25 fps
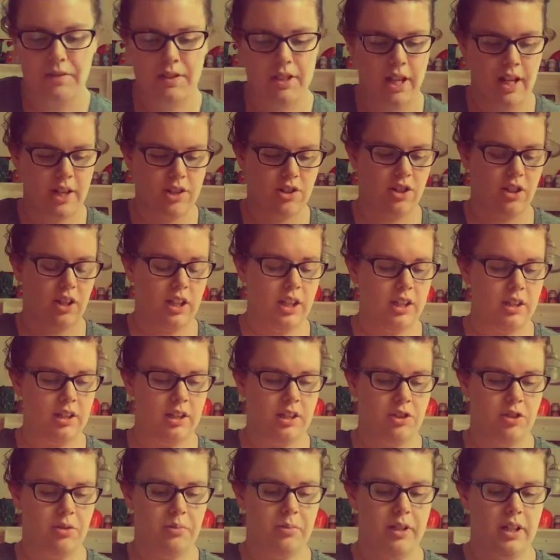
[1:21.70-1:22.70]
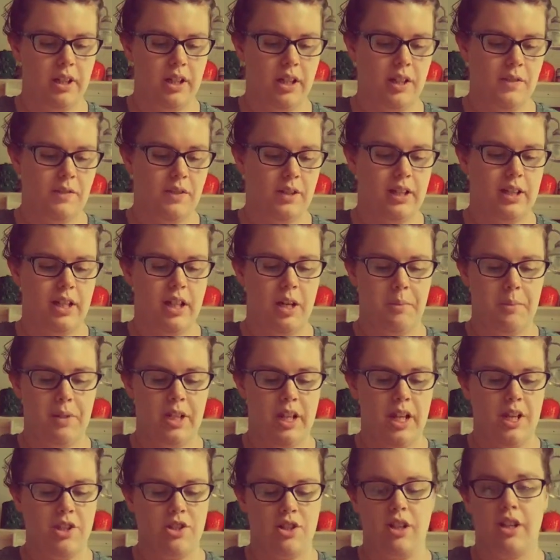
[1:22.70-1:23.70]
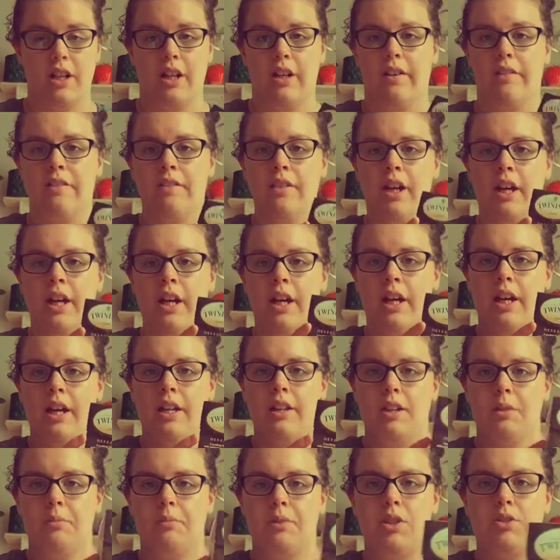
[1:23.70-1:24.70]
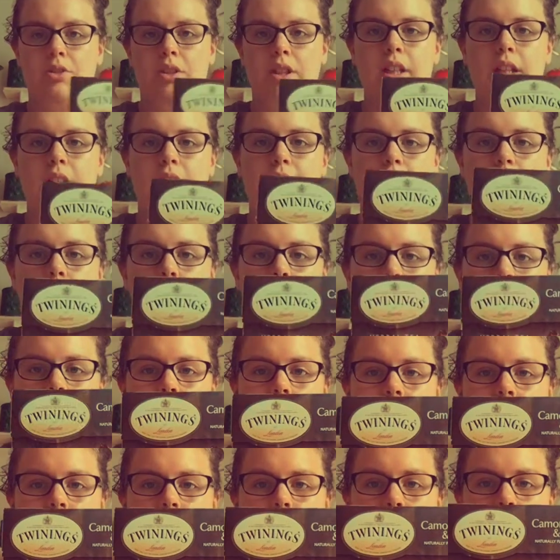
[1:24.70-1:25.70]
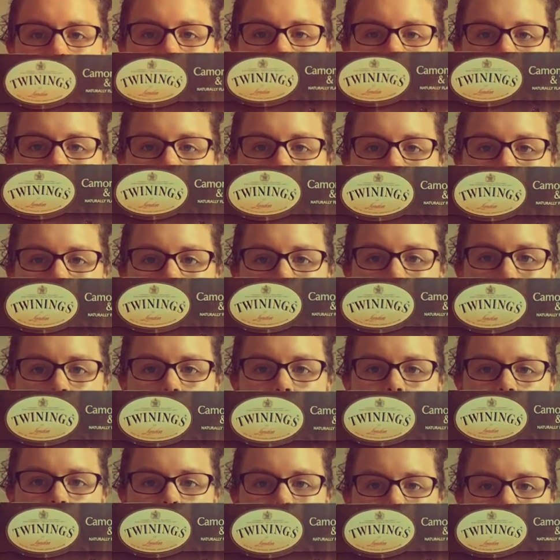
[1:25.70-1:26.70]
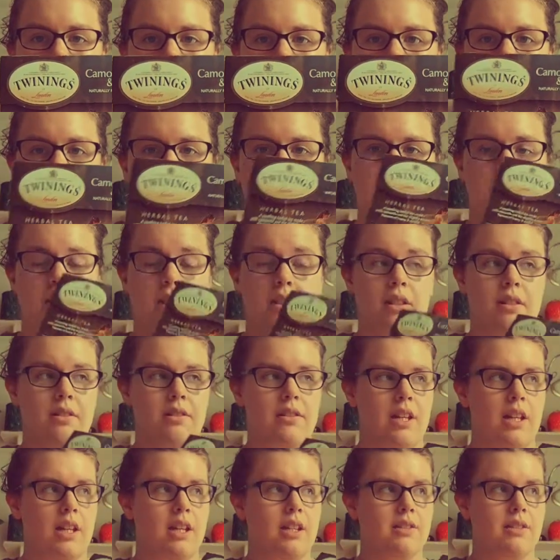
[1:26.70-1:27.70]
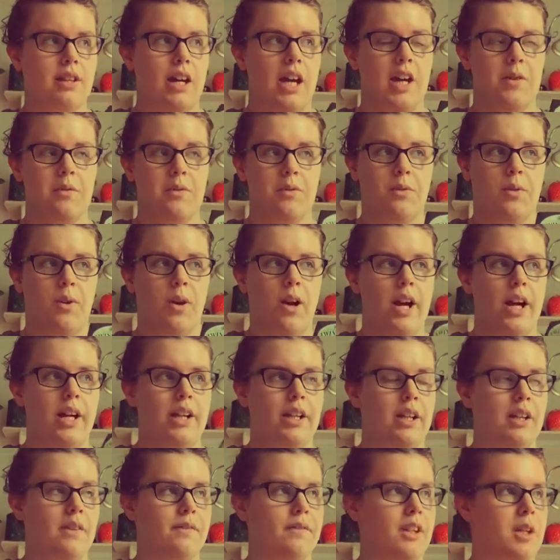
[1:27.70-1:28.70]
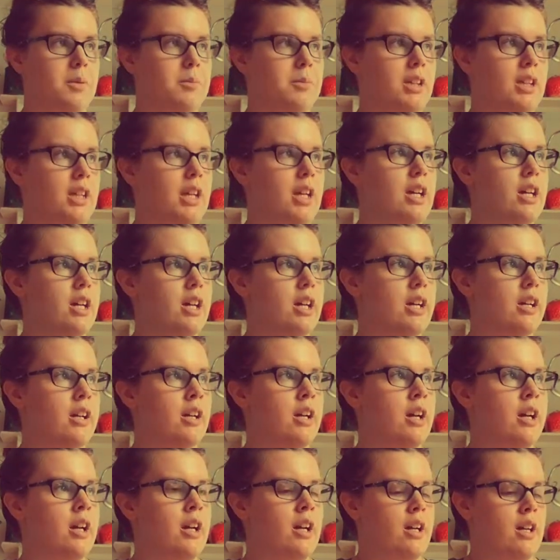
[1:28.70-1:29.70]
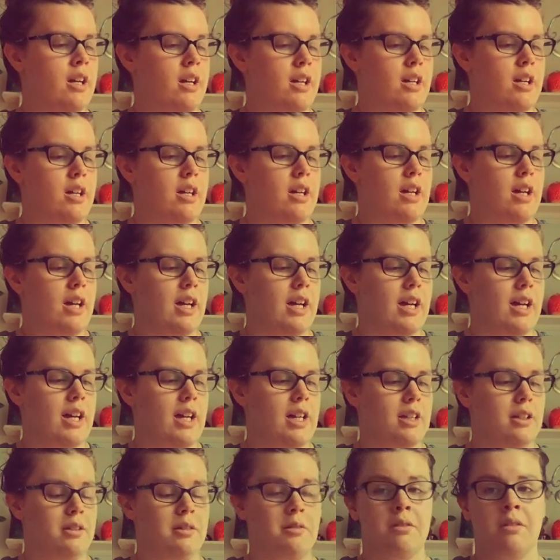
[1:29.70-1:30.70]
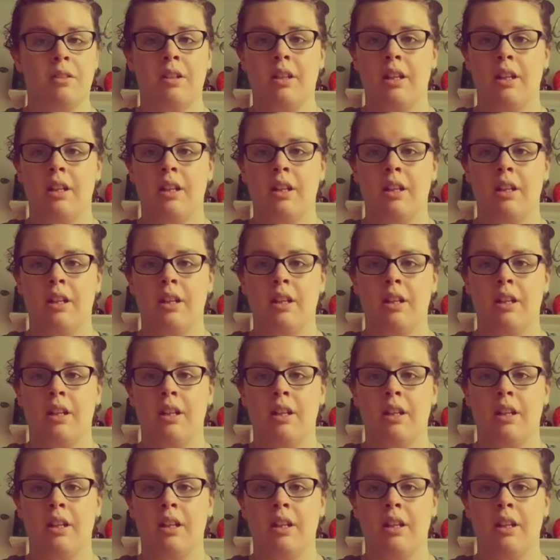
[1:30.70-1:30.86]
is actually a little bit of a combination of the Beauty and the Beast ones, the Twinings of London teas. I have a variety of them in here. And